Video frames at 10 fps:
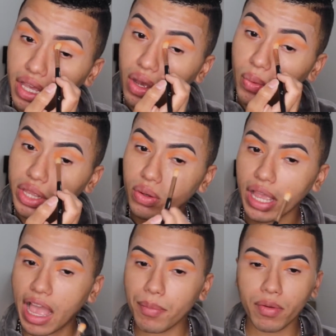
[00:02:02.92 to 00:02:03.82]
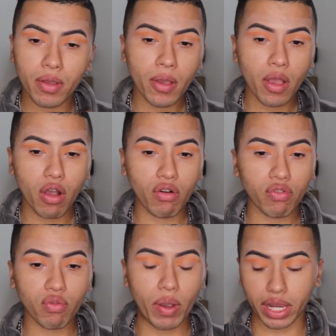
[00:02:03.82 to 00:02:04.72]
a window gap
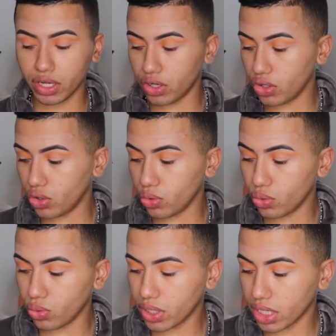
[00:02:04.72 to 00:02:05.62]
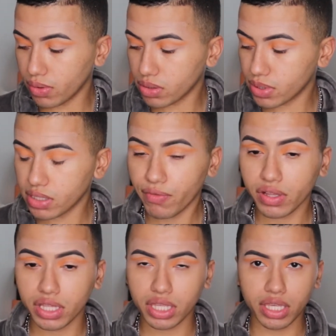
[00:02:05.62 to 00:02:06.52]
of when you can
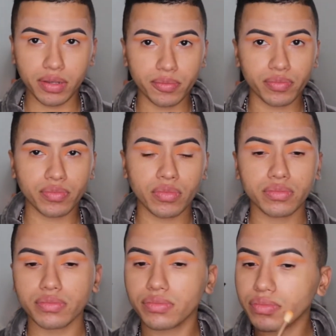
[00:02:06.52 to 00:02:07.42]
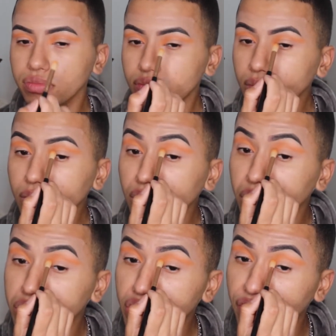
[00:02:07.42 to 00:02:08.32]
specifically eat.
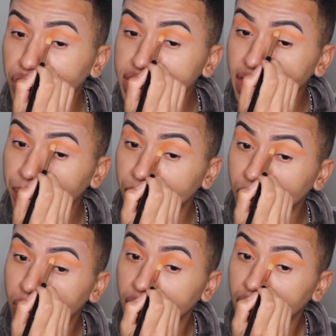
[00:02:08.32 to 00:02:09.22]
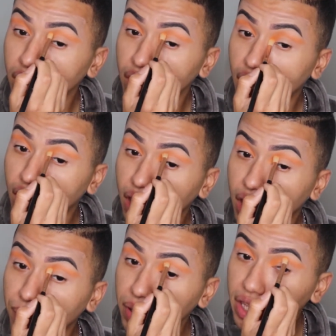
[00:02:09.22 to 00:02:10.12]
So for example,
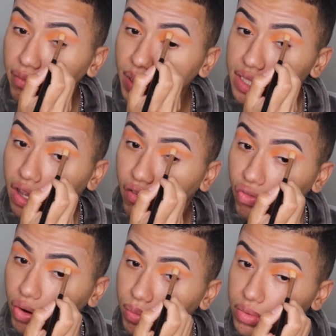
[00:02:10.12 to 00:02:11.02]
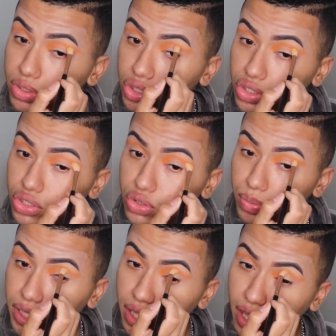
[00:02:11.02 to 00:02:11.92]
I'm gonna give myself from 2
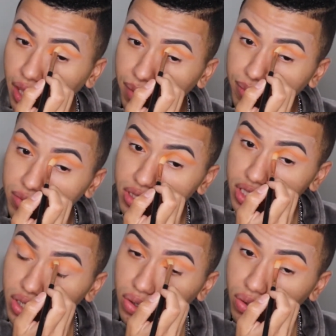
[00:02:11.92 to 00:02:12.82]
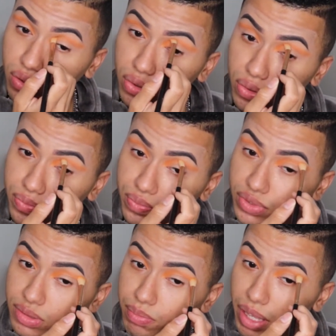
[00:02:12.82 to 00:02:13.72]
p.m. till
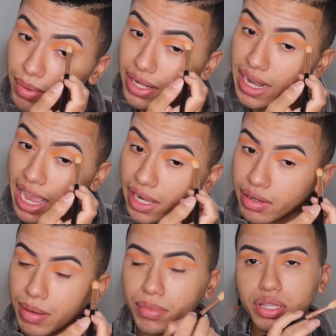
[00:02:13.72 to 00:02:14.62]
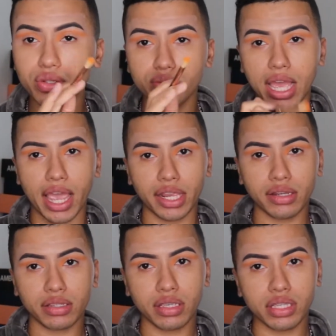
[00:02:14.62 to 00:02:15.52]
maybe 9. I'm gonna do 9
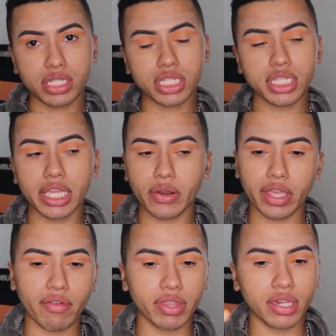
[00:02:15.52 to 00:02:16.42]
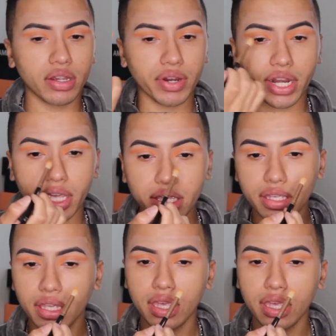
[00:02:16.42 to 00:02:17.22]
just because I know I get really hungry at night,